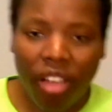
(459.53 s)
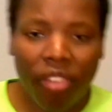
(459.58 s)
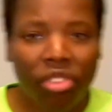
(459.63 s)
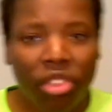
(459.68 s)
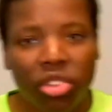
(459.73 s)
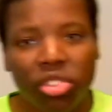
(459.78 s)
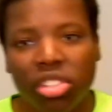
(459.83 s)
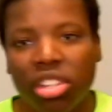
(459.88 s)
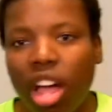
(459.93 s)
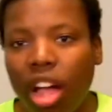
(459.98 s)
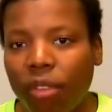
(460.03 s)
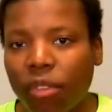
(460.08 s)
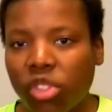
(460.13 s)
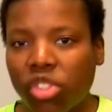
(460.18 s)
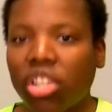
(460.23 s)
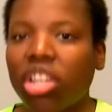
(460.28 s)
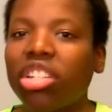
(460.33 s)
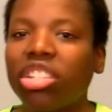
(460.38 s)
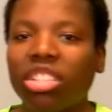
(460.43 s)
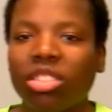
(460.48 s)
those
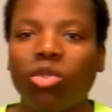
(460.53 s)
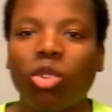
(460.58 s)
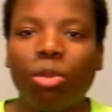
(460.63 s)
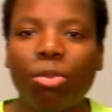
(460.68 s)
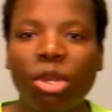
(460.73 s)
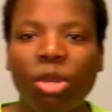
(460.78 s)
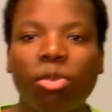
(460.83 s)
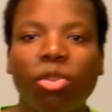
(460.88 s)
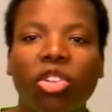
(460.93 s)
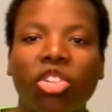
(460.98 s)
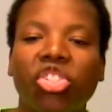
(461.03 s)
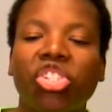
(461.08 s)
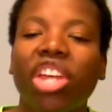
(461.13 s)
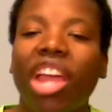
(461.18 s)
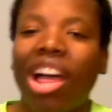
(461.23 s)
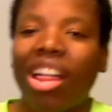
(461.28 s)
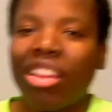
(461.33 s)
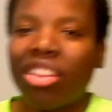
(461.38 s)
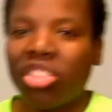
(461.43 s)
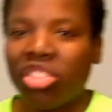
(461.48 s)
conversations where people are
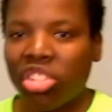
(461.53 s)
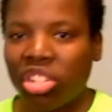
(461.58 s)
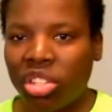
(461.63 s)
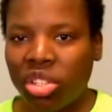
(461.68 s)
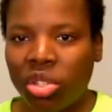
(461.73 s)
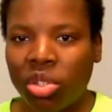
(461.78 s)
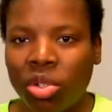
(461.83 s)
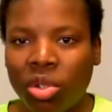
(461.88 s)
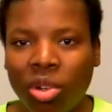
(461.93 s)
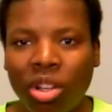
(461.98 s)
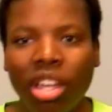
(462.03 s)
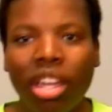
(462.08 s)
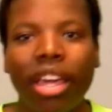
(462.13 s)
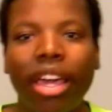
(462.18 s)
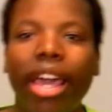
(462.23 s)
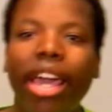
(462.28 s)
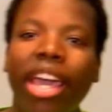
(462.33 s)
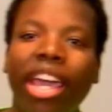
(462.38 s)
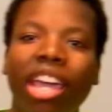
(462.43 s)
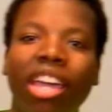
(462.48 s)
challenging you
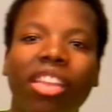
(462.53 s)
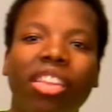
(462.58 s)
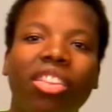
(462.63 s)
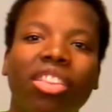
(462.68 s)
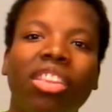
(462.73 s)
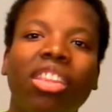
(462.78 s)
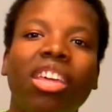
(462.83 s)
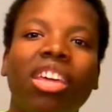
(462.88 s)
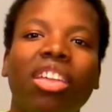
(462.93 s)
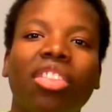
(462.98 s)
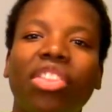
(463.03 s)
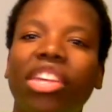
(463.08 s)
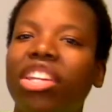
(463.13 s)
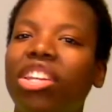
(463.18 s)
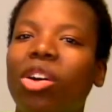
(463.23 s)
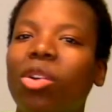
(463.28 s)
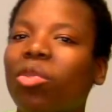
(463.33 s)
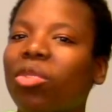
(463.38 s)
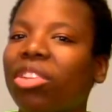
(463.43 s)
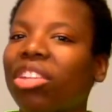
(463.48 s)
and they
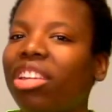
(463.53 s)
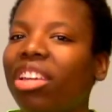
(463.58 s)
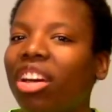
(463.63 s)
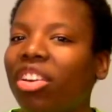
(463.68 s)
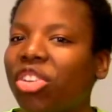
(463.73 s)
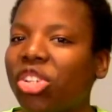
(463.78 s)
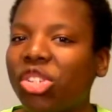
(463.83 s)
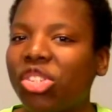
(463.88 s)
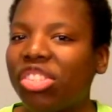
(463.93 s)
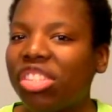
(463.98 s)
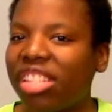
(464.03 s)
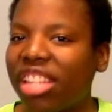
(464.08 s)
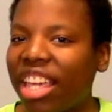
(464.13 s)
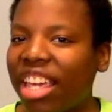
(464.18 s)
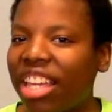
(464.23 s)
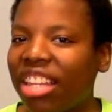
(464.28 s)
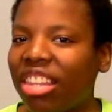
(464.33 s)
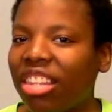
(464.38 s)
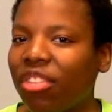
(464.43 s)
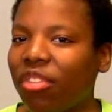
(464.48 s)
don't really
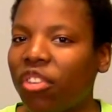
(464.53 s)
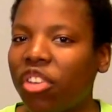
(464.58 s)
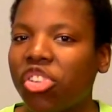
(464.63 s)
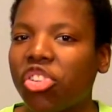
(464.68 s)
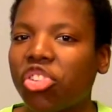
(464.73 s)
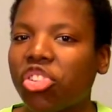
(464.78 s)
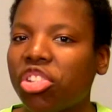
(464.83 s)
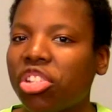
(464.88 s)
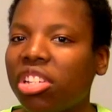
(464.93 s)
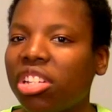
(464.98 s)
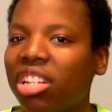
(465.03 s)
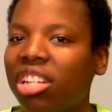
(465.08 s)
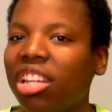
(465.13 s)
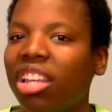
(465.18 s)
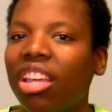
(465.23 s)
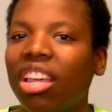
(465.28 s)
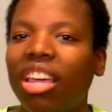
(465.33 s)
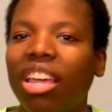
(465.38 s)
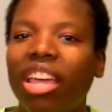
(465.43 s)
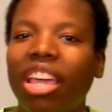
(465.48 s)
understand the vision
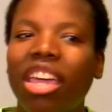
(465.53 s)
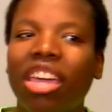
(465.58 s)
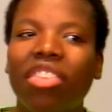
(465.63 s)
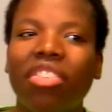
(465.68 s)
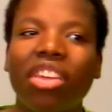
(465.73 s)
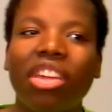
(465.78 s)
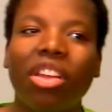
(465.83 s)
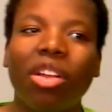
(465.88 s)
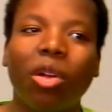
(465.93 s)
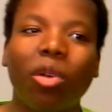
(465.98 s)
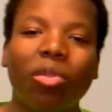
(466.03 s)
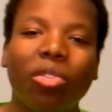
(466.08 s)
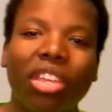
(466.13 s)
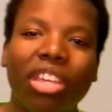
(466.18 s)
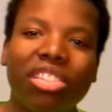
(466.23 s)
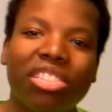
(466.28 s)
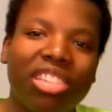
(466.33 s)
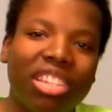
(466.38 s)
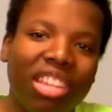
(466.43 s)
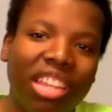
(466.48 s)
and they
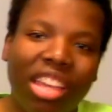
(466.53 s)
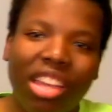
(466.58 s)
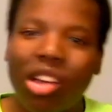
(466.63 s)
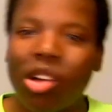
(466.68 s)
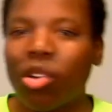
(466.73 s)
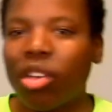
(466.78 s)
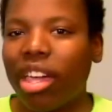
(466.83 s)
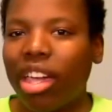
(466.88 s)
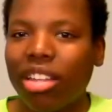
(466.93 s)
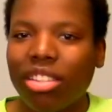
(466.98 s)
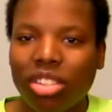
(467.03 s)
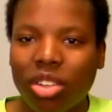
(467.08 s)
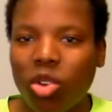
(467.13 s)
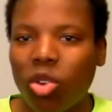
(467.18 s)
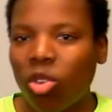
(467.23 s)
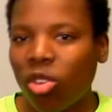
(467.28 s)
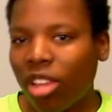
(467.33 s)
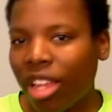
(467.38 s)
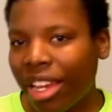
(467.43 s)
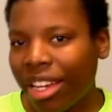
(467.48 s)
see that, okay, it's a
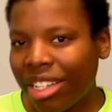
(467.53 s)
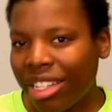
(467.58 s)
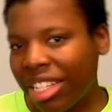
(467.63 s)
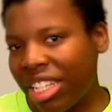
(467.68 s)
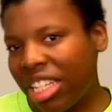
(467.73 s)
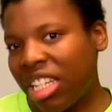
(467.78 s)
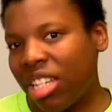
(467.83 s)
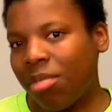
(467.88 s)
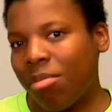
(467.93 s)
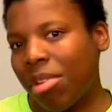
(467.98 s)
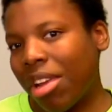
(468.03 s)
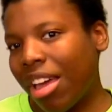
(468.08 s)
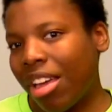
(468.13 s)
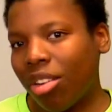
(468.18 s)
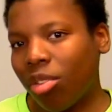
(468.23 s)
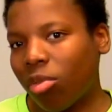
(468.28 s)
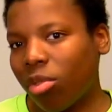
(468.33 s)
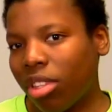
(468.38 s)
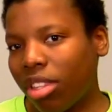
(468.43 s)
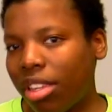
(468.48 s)
cool idea, but I
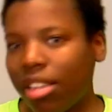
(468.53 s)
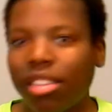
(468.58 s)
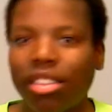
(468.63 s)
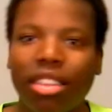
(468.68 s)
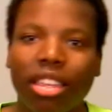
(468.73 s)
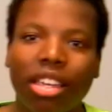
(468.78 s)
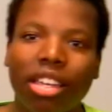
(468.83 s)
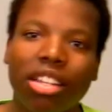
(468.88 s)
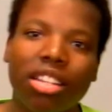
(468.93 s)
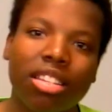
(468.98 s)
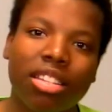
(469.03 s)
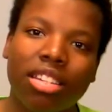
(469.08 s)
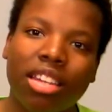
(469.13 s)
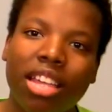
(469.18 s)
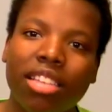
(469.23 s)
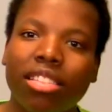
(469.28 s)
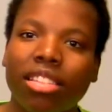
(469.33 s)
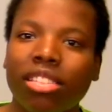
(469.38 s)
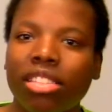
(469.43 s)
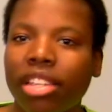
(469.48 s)
don't really think it's
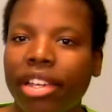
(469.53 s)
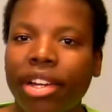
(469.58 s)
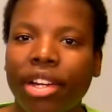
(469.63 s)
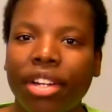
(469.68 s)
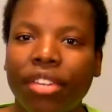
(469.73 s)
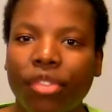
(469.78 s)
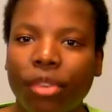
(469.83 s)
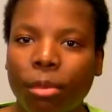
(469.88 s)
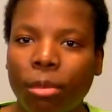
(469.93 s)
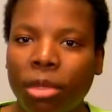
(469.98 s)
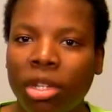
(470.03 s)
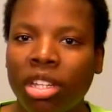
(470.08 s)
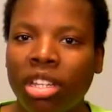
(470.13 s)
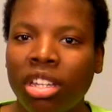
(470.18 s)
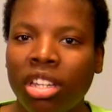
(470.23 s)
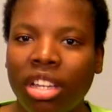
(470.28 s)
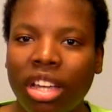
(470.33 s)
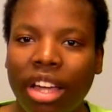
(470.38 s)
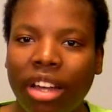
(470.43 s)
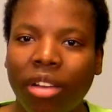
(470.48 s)
necessary for
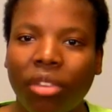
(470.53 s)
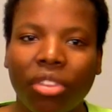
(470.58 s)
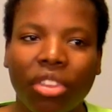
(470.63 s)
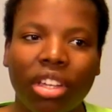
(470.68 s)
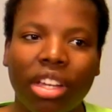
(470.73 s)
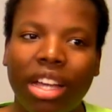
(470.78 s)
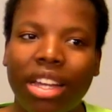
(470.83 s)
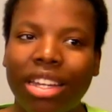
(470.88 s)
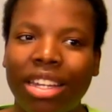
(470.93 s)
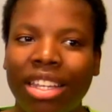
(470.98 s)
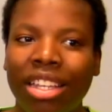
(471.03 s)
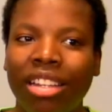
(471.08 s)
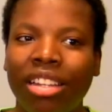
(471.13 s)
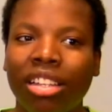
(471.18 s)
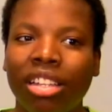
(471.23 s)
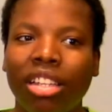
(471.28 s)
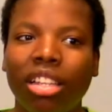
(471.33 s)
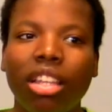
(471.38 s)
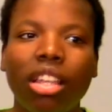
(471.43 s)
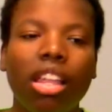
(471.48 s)
me. I don't think I need
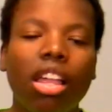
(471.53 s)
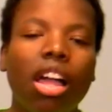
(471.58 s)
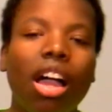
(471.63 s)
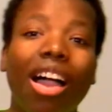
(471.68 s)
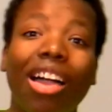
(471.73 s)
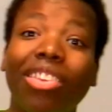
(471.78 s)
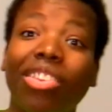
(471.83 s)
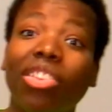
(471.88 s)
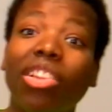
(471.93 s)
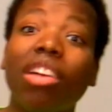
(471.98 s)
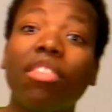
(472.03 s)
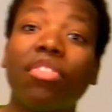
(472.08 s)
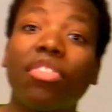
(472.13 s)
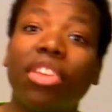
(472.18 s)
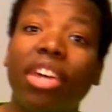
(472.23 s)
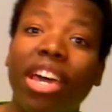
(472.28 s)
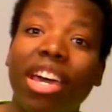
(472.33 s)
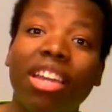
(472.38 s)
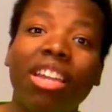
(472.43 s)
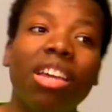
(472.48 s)
it. I love
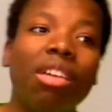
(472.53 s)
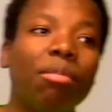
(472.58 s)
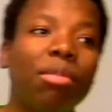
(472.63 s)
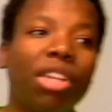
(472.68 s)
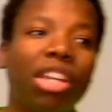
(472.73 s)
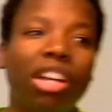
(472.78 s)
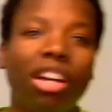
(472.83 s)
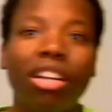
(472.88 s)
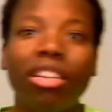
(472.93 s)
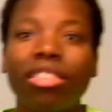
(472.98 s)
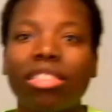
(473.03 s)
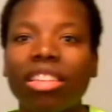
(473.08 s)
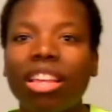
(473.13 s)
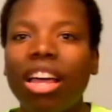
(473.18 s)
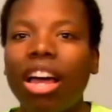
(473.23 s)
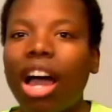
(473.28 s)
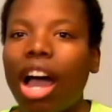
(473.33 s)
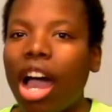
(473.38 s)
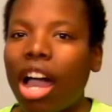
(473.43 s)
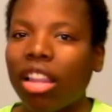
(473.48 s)
that because
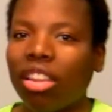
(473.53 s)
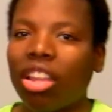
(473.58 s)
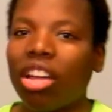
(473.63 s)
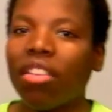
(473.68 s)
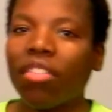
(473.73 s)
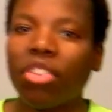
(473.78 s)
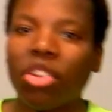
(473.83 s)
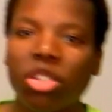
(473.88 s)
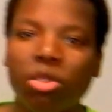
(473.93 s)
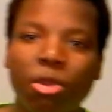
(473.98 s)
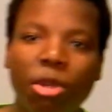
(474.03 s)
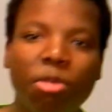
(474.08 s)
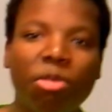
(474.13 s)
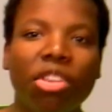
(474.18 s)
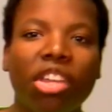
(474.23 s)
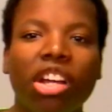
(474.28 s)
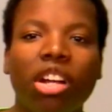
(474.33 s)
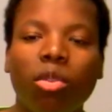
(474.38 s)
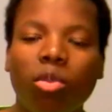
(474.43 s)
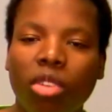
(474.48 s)
I love those people
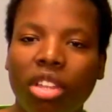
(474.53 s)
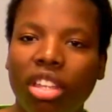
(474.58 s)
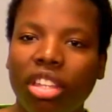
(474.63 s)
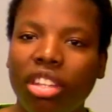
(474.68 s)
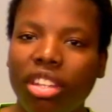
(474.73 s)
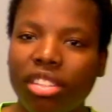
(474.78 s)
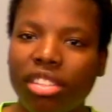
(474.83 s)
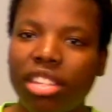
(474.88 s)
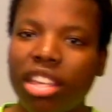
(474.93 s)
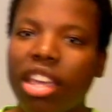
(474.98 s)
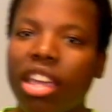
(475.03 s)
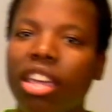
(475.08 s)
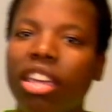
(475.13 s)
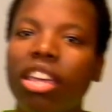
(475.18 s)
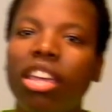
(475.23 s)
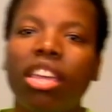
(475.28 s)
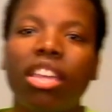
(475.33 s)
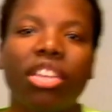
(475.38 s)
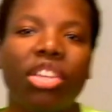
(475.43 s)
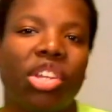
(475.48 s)
that are willing to say,
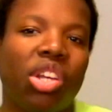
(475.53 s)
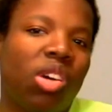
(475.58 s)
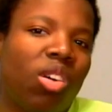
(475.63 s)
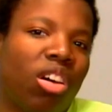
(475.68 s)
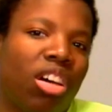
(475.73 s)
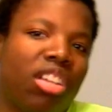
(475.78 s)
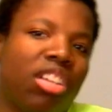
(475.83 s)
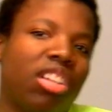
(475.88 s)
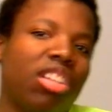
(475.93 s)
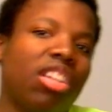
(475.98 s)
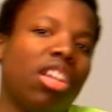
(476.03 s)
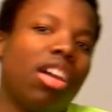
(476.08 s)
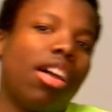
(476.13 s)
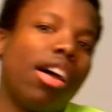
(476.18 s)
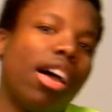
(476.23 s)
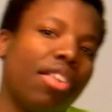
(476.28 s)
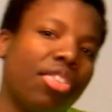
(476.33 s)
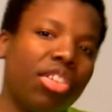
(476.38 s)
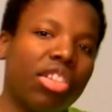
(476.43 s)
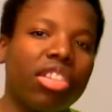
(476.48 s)
you know what,
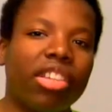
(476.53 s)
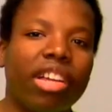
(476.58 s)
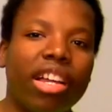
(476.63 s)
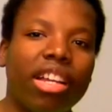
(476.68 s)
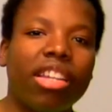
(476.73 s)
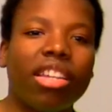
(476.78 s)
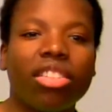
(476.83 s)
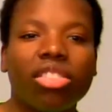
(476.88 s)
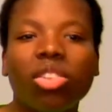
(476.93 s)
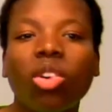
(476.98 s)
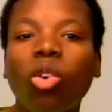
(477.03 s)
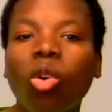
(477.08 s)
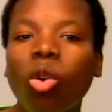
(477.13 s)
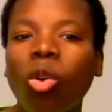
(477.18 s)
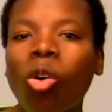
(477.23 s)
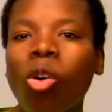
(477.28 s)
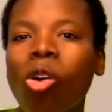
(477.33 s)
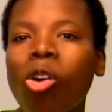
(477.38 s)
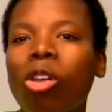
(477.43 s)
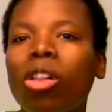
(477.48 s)
I think the idea is
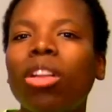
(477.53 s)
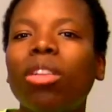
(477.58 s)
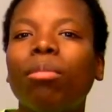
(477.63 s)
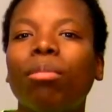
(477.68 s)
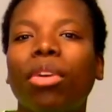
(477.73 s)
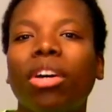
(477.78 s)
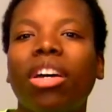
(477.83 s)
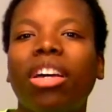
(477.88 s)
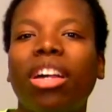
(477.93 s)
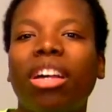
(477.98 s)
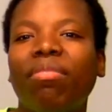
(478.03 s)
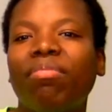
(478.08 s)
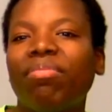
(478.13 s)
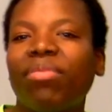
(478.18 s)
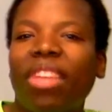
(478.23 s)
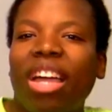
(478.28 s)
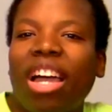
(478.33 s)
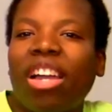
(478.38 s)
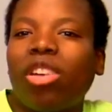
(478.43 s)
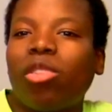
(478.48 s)
cool, but
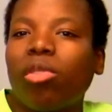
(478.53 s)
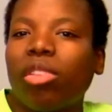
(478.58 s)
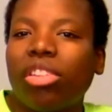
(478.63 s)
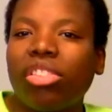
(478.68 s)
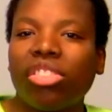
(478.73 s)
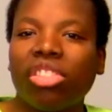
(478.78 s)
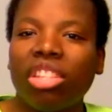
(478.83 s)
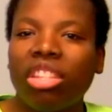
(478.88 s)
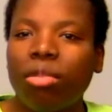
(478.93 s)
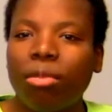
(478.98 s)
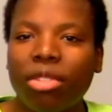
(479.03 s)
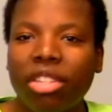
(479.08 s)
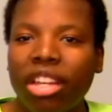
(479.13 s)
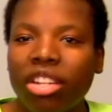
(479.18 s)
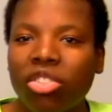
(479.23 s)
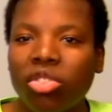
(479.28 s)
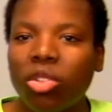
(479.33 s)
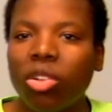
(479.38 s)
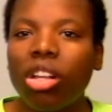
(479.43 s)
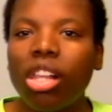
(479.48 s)
I don't really see the
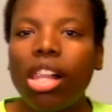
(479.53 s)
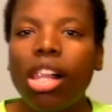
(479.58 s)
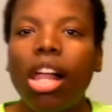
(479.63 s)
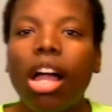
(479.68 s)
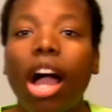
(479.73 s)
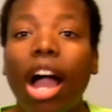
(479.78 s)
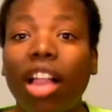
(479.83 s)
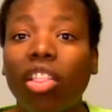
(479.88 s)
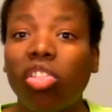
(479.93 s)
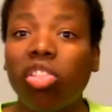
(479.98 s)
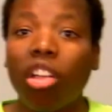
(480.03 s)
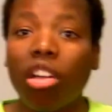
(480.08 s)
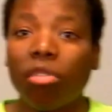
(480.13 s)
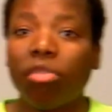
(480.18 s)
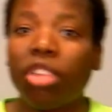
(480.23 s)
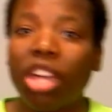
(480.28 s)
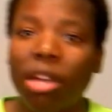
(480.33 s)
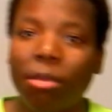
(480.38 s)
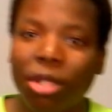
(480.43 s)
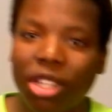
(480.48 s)
potential. I love
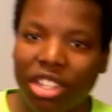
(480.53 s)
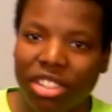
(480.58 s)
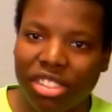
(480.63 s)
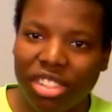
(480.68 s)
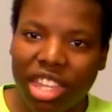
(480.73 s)
that because